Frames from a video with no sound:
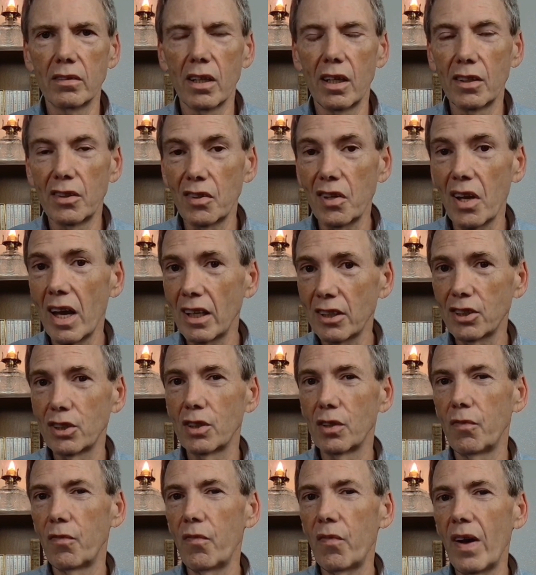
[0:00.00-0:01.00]
attached
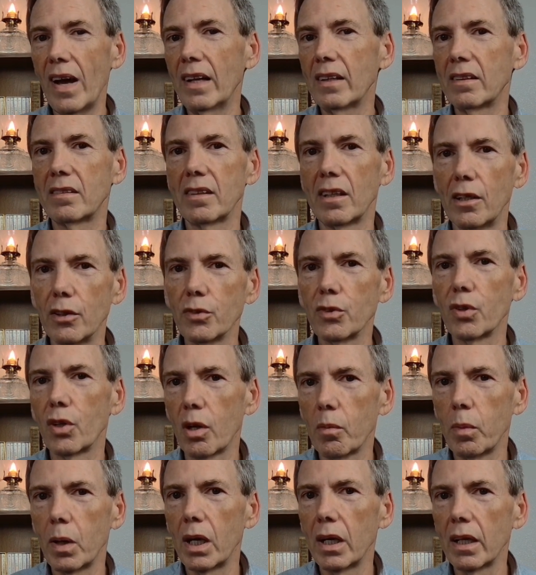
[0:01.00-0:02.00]
to fat cells in our
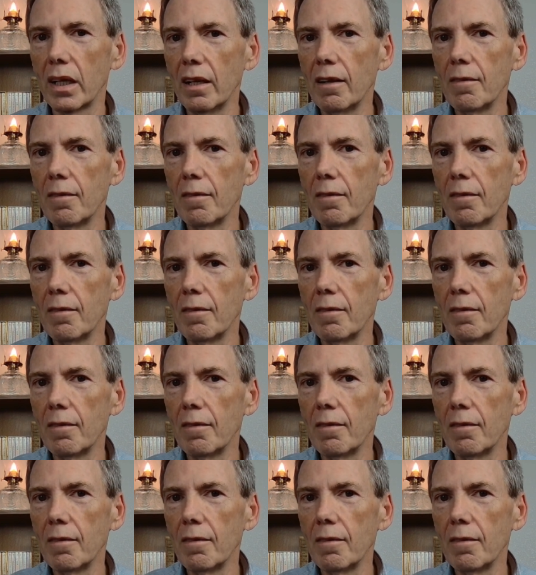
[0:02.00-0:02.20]
body.